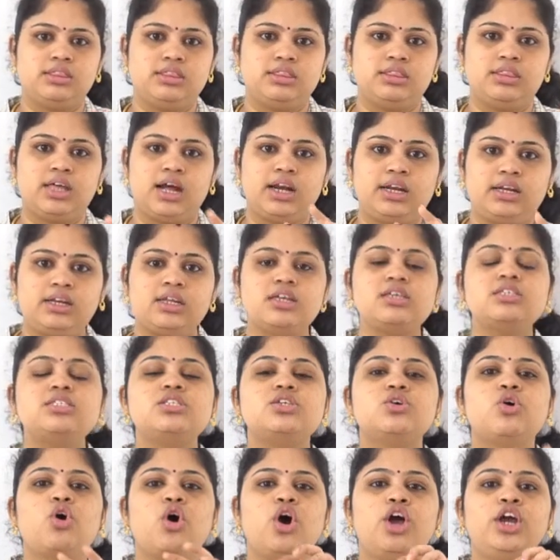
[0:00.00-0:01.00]
that
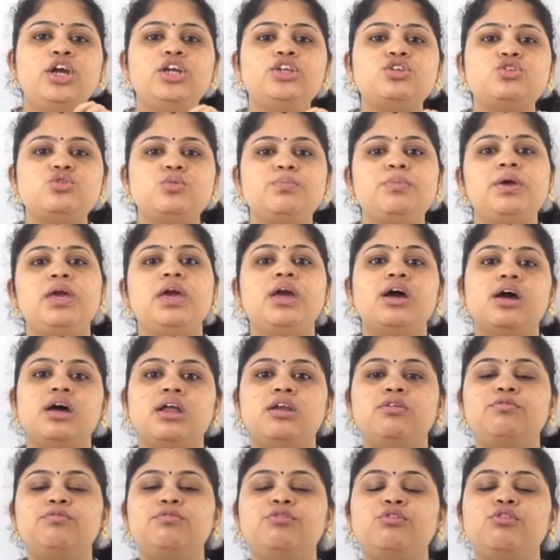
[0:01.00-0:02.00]
is going to be
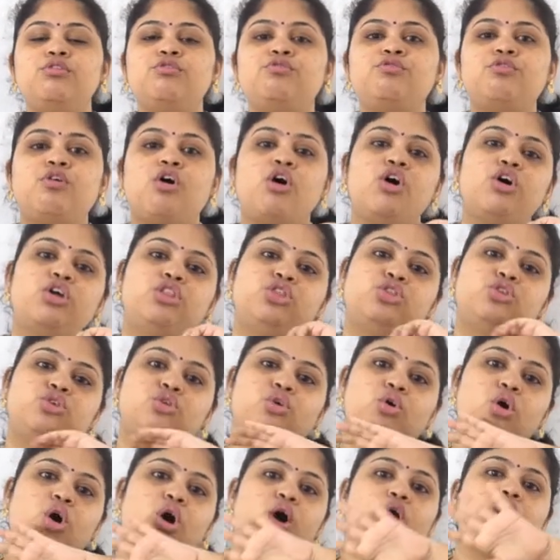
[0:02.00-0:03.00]
helpful for
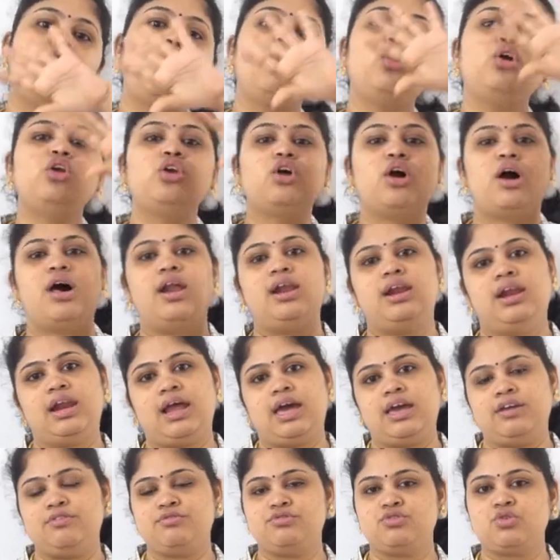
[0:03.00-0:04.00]
throughout your
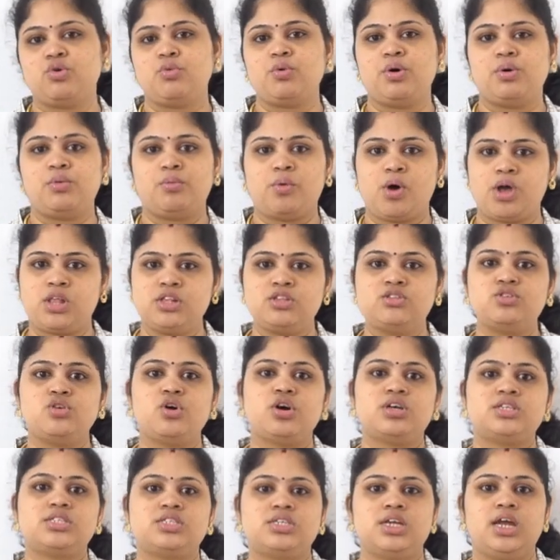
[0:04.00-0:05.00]
life. So once you
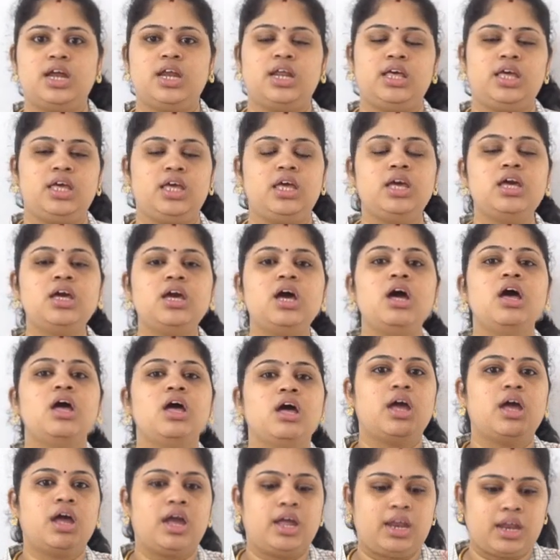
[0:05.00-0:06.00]
are studying,
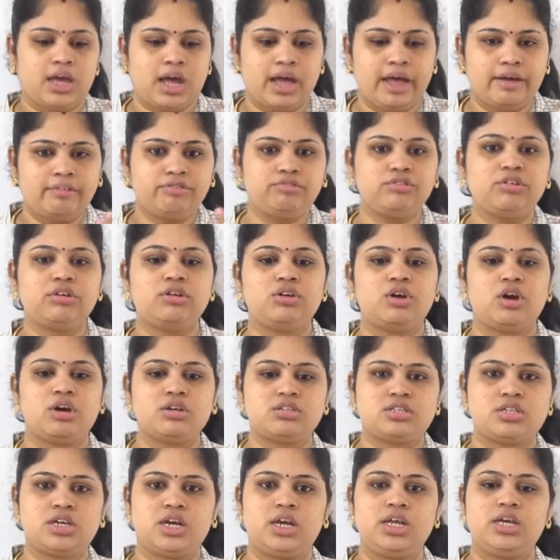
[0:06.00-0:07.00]
after you
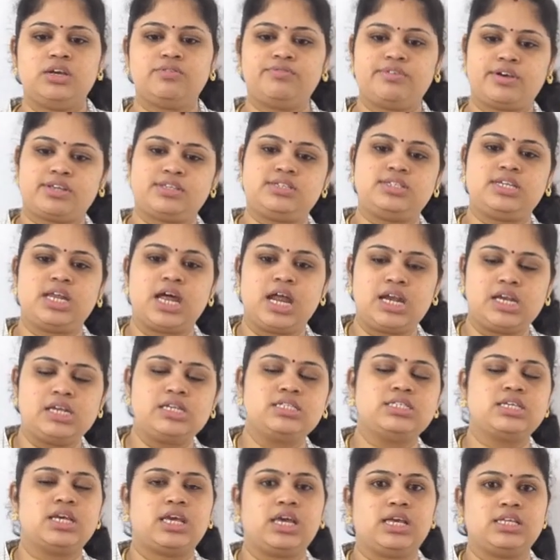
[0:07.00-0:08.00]
are studying first
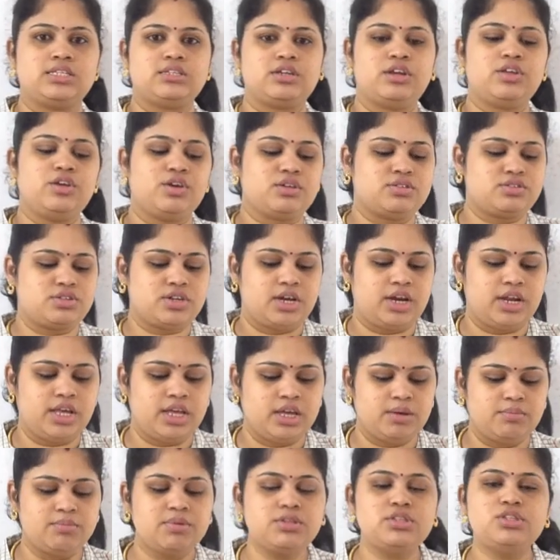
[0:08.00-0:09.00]
standard, second standard, you are
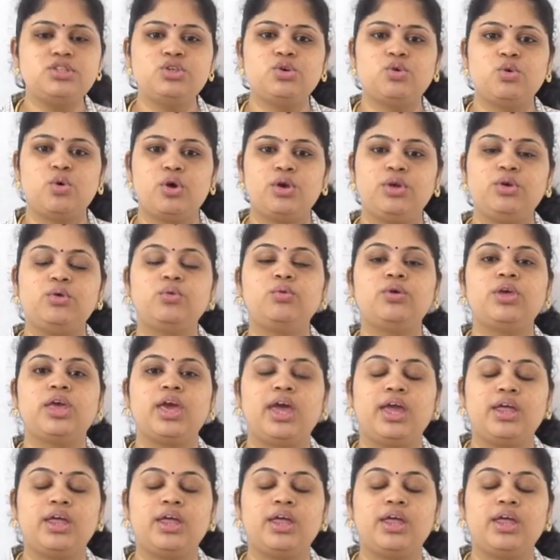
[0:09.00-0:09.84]
studying means you